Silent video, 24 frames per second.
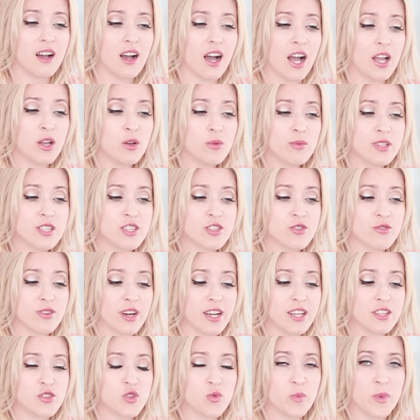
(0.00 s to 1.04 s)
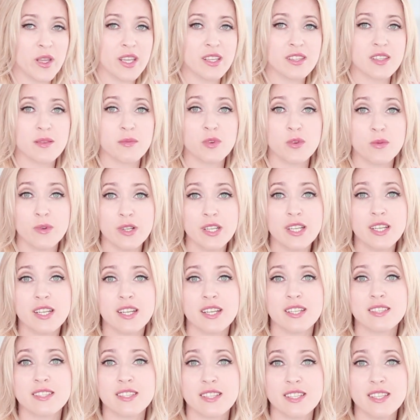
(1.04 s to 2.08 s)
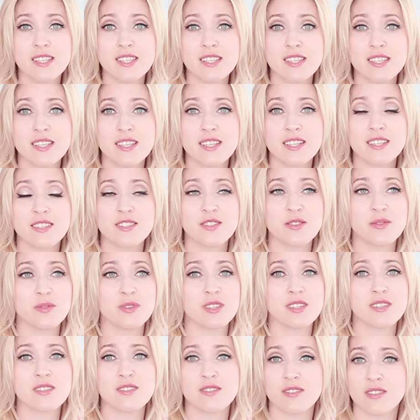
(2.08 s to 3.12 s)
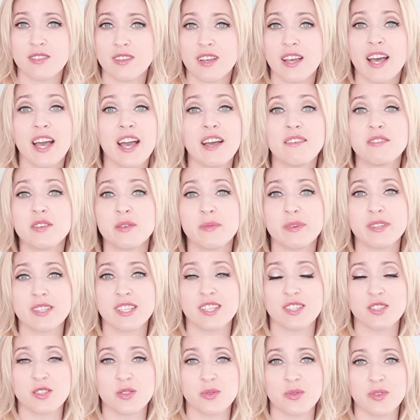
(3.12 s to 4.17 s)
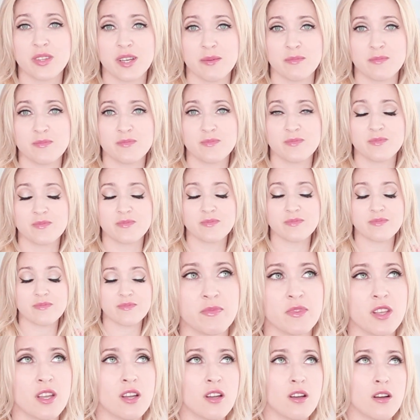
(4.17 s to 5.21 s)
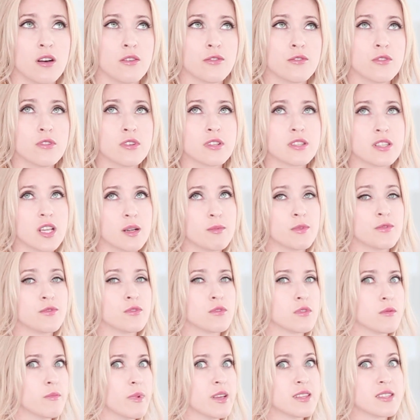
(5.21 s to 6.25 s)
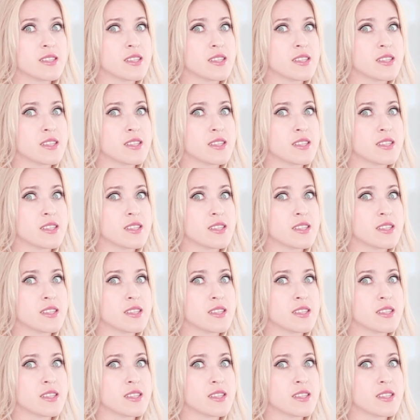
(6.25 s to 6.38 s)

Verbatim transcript: I always try to make them quick and easy so that everyone can do them. Of course, some of you remain